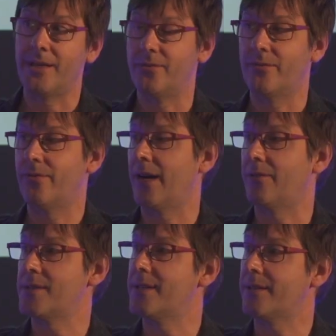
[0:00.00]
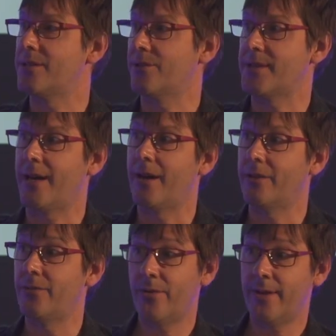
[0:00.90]
even 5 or 6 years out.
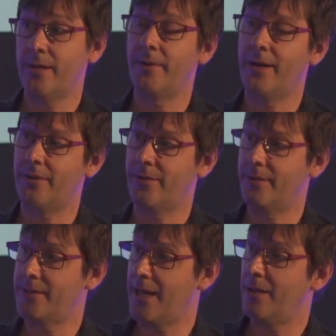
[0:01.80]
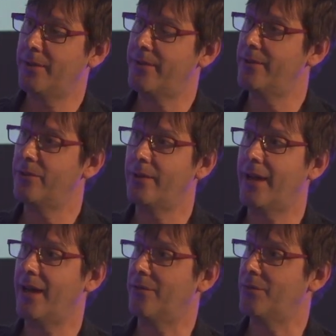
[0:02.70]
If you think about it, the tablet that you
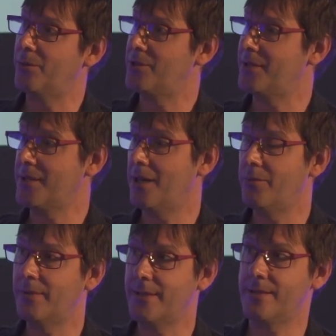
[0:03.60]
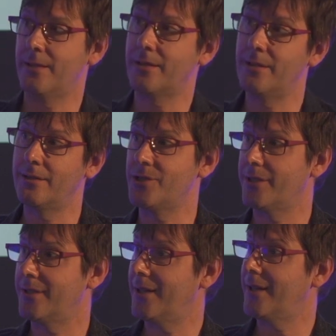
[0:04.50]
have, which is commonplace technology
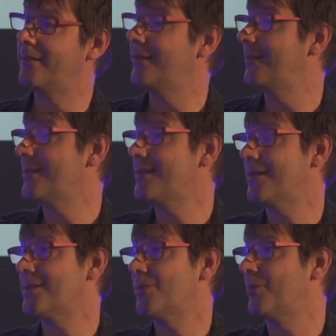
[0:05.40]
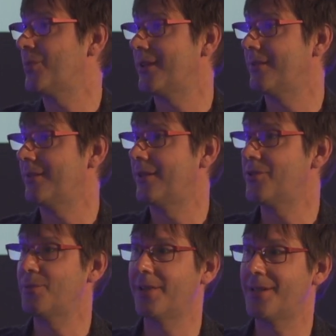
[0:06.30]
today, didn't exist when we
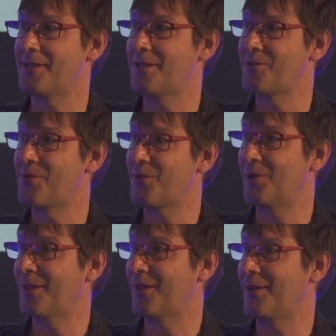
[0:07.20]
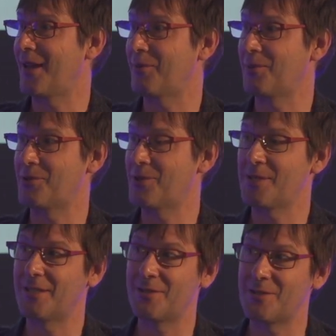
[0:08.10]
launched PlayStation 3, and that was just
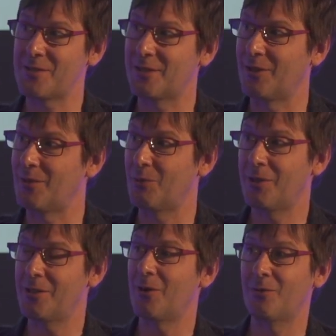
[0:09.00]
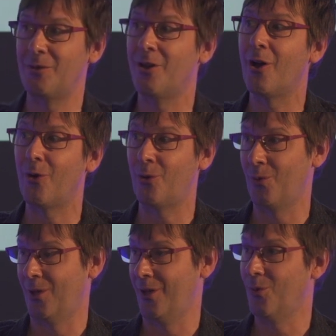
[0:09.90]
8 years ago. Mm-hmm. We don't know
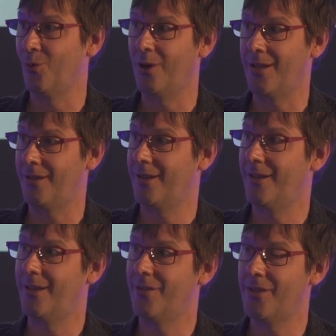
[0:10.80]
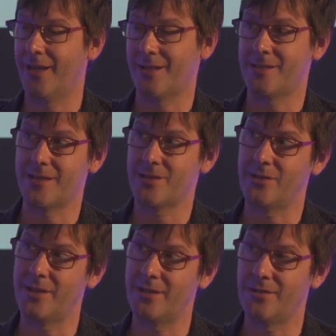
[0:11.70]
what the next 6
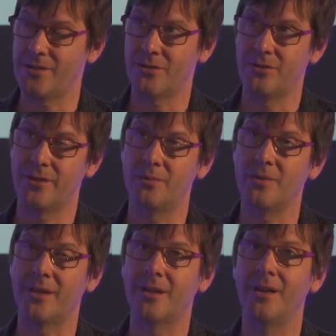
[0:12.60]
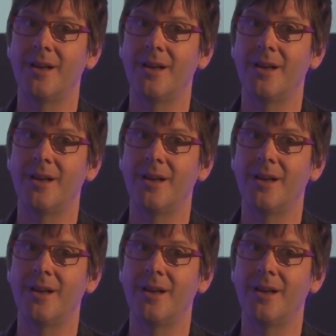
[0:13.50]
or 8 years are going to bring.